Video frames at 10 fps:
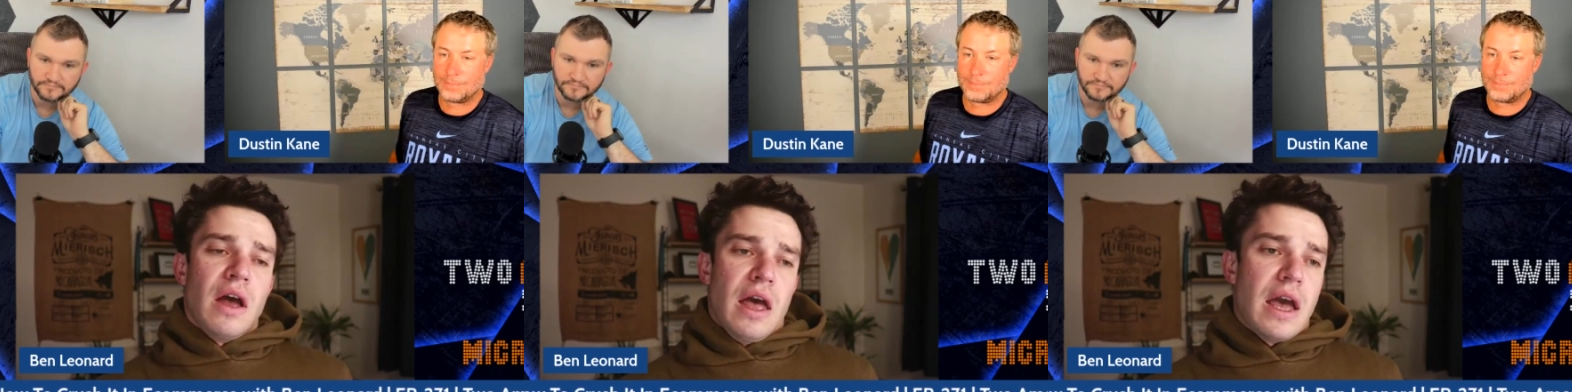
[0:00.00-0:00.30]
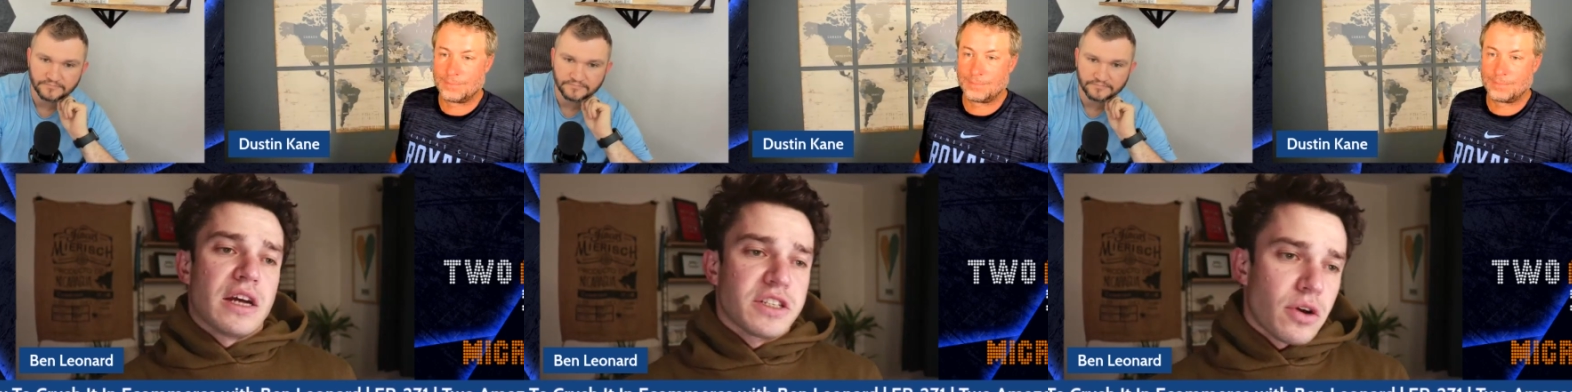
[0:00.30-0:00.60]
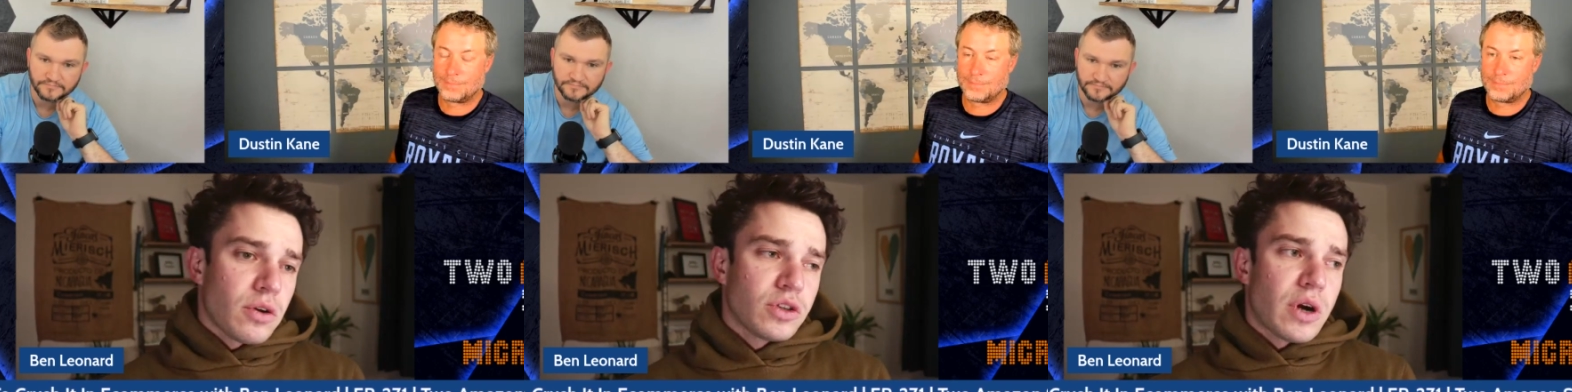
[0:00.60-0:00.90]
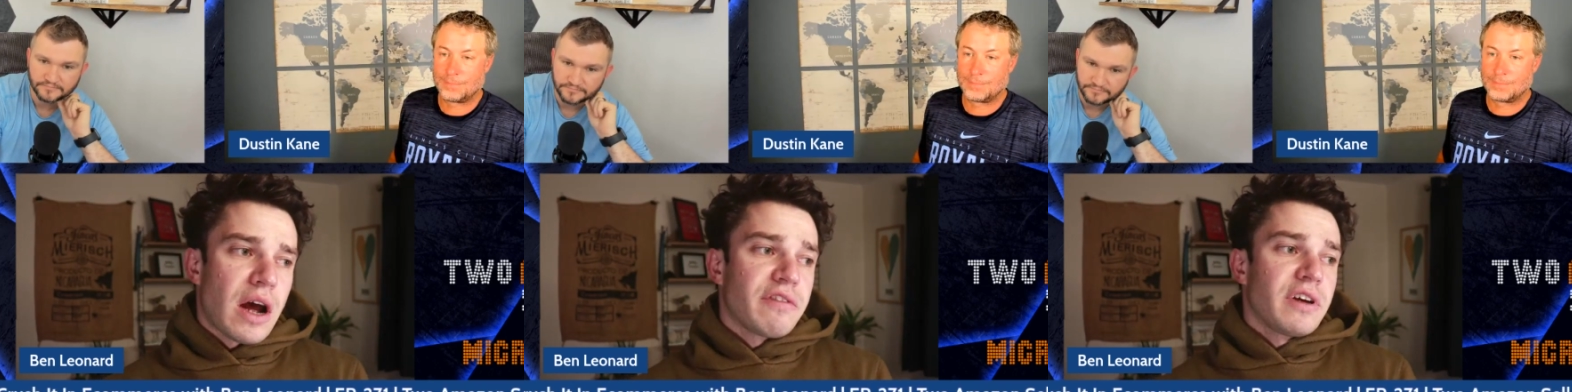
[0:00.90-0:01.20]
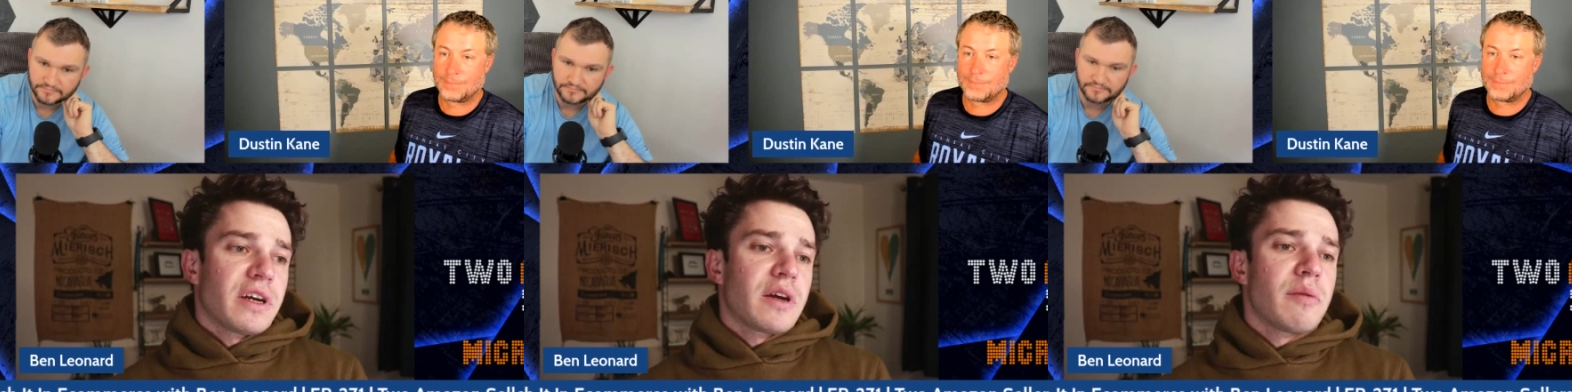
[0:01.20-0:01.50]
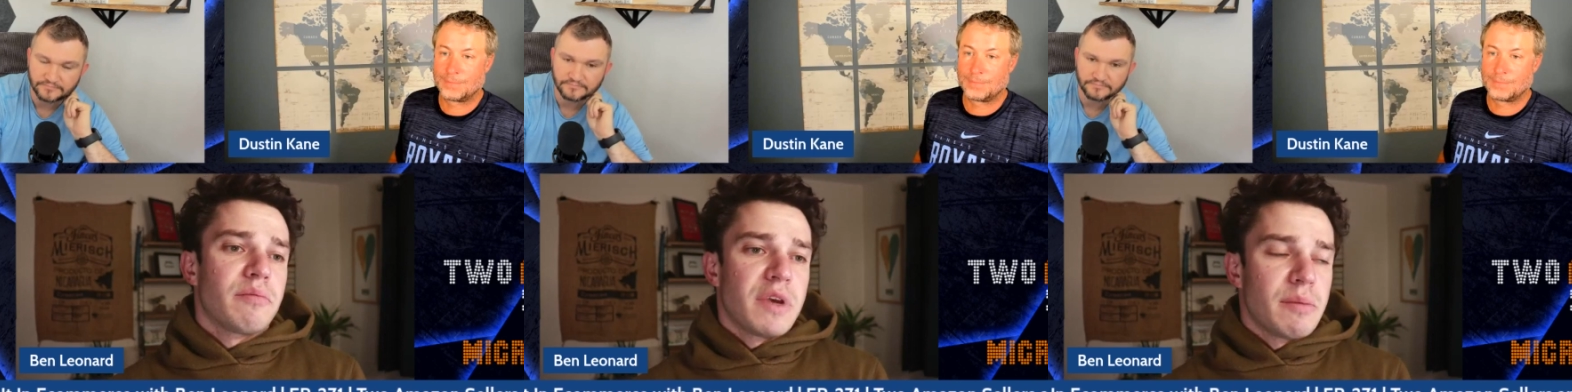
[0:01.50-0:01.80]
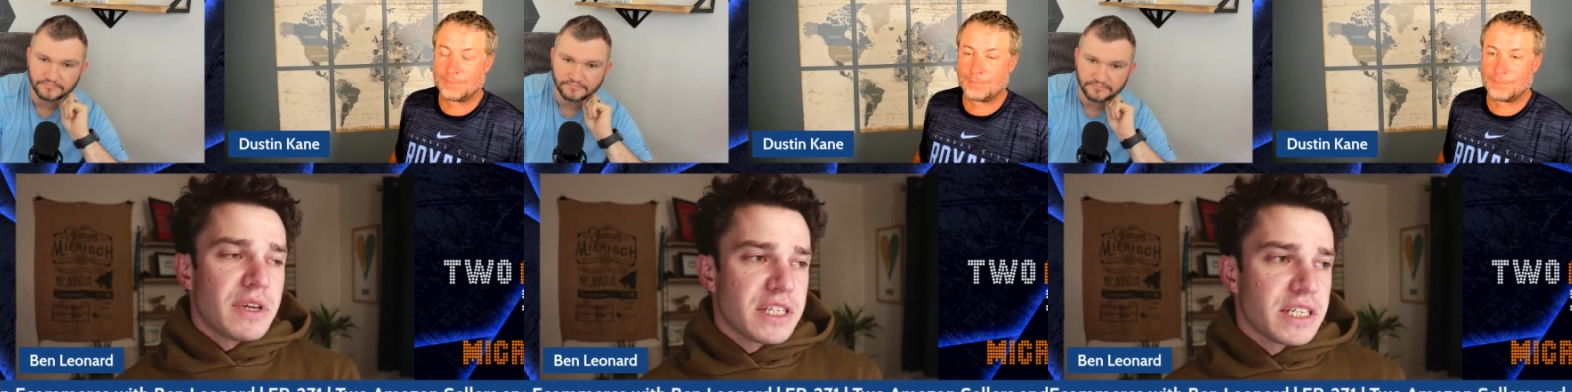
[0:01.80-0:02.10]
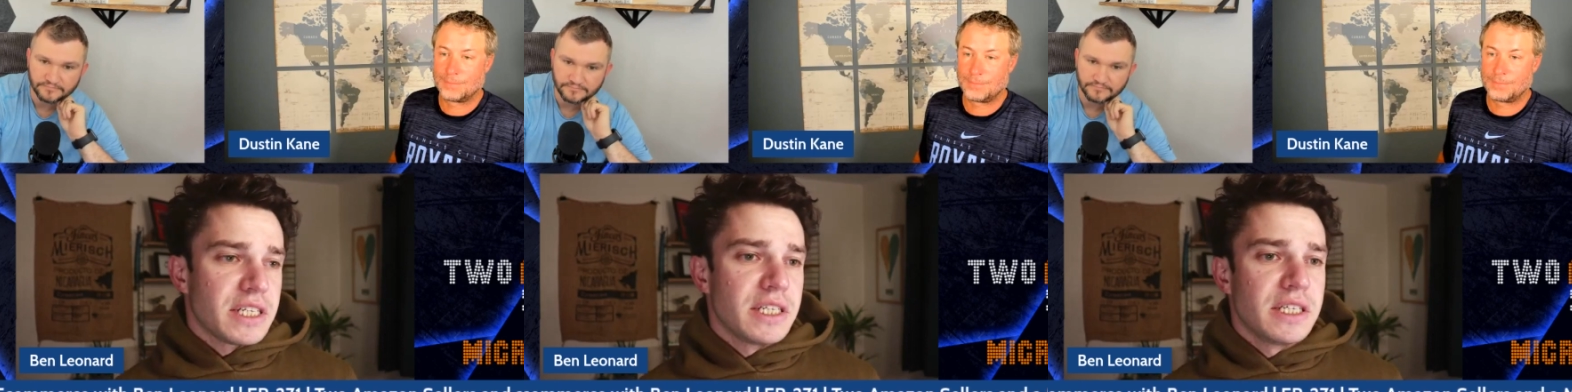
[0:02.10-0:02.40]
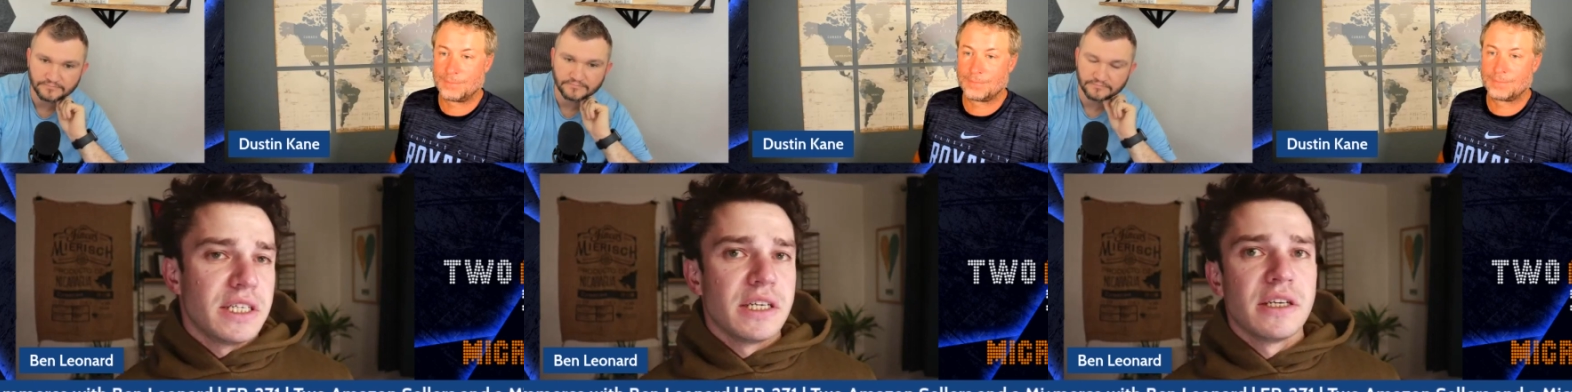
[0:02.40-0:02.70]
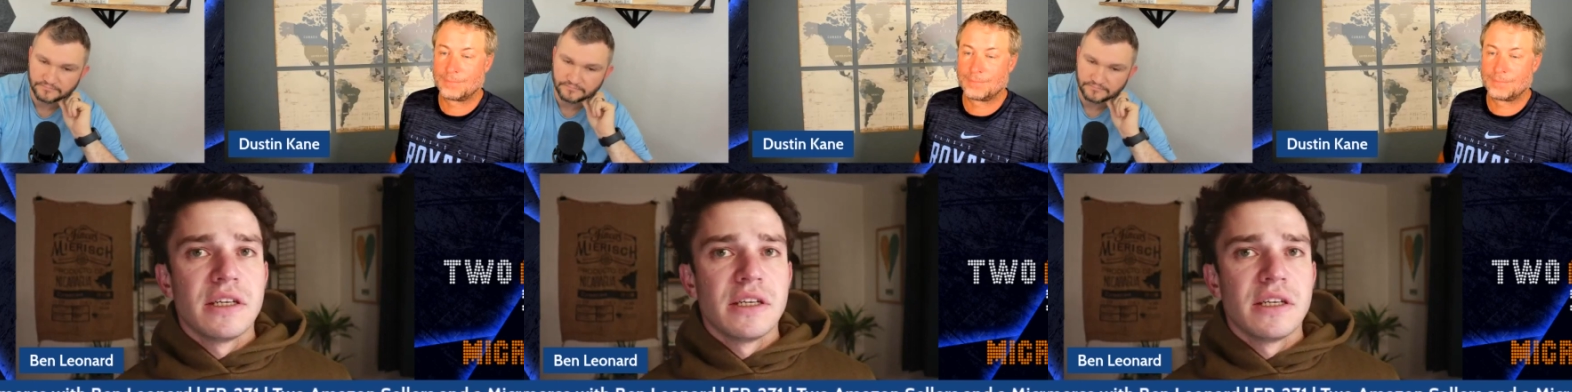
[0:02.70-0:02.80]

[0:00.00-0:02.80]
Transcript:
Speaker 1: external traffic, PPC,